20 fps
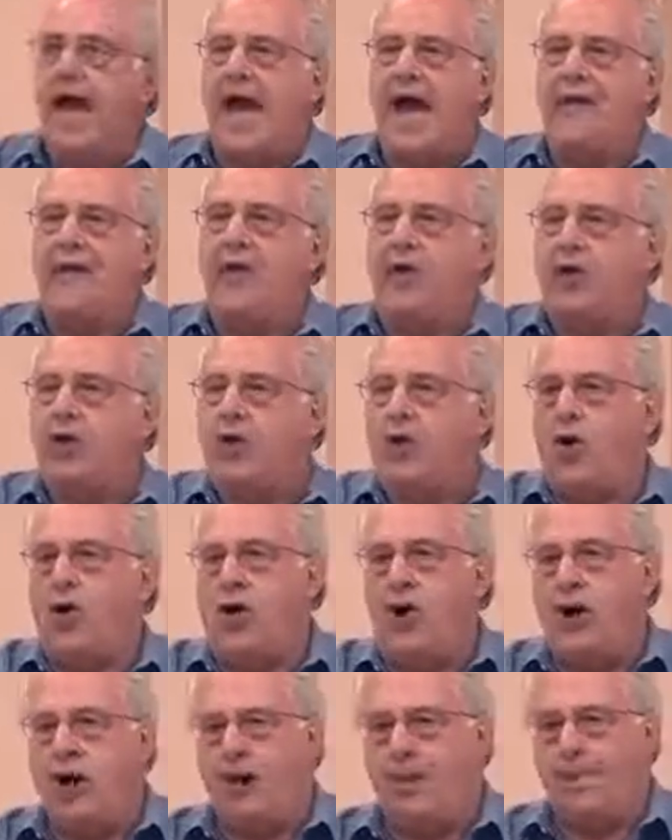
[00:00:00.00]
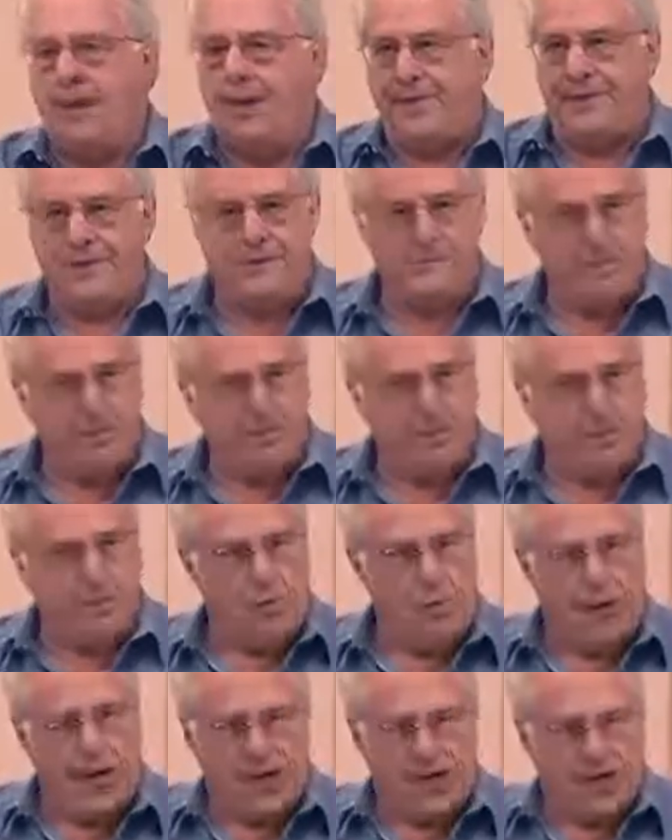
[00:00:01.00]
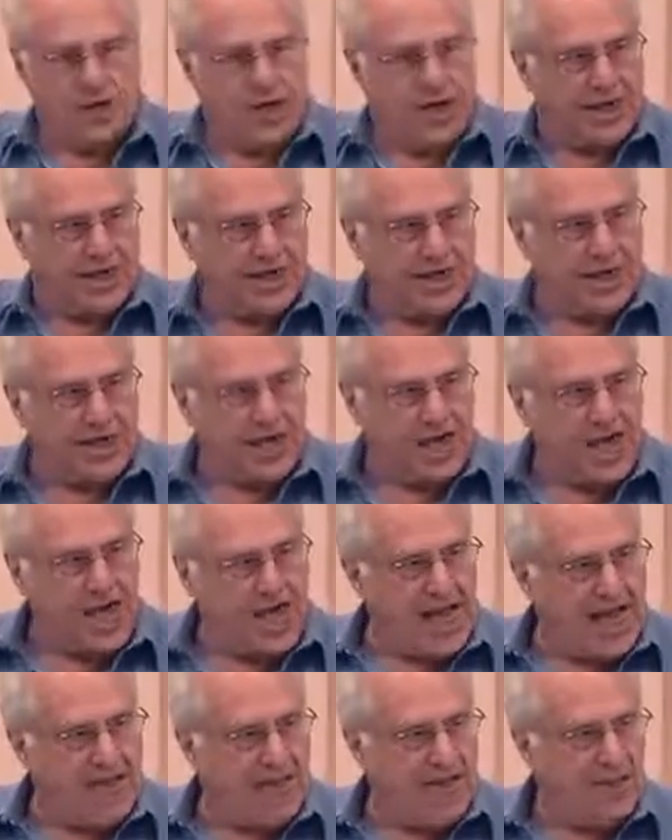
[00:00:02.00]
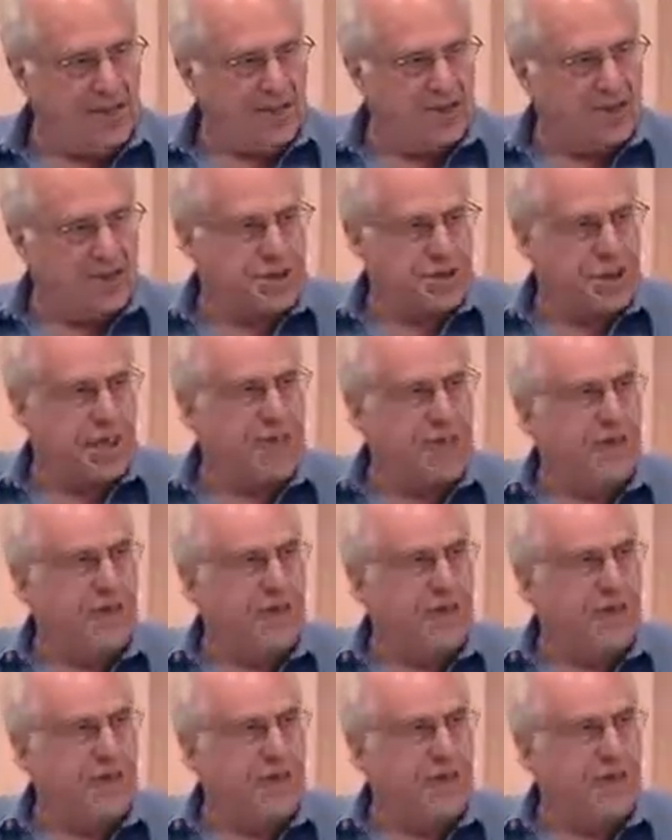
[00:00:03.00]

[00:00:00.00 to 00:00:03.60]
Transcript: And the law about the minimum wage got changed.